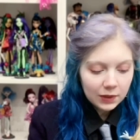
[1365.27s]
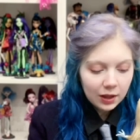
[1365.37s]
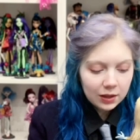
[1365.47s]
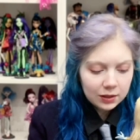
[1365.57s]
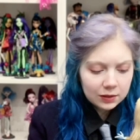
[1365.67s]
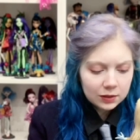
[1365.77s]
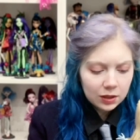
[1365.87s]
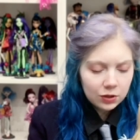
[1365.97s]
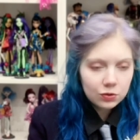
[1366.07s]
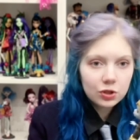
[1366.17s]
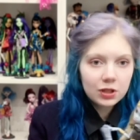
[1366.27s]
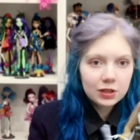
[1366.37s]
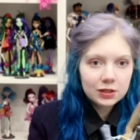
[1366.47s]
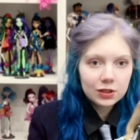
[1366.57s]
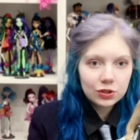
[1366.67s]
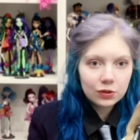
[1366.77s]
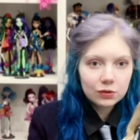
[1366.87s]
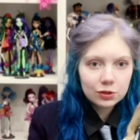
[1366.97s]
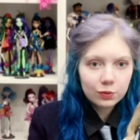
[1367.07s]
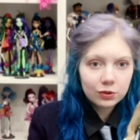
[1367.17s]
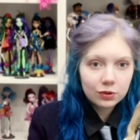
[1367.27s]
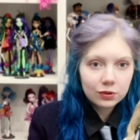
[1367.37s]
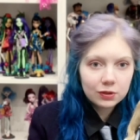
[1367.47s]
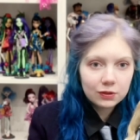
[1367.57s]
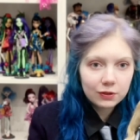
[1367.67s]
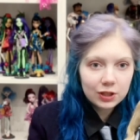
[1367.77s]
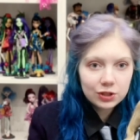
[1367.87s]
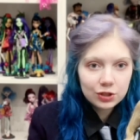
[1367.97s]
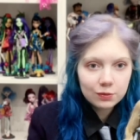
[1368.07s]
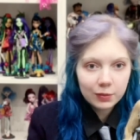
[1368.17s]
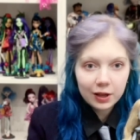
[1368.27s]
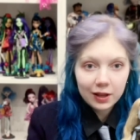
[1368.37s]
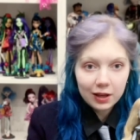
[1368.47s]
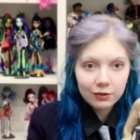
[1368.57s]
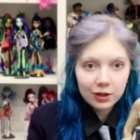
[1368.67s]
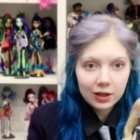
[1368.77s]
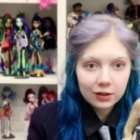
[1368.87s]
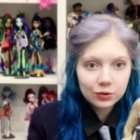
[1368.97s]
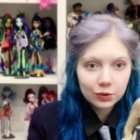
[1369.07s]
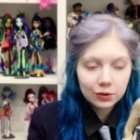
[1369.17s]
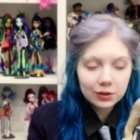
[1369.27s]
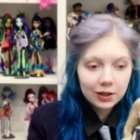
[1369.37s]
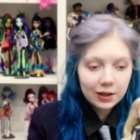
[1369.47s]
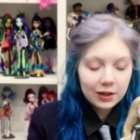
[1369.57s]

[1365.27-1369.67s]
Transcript: And usually such dolls would not reach my area at all.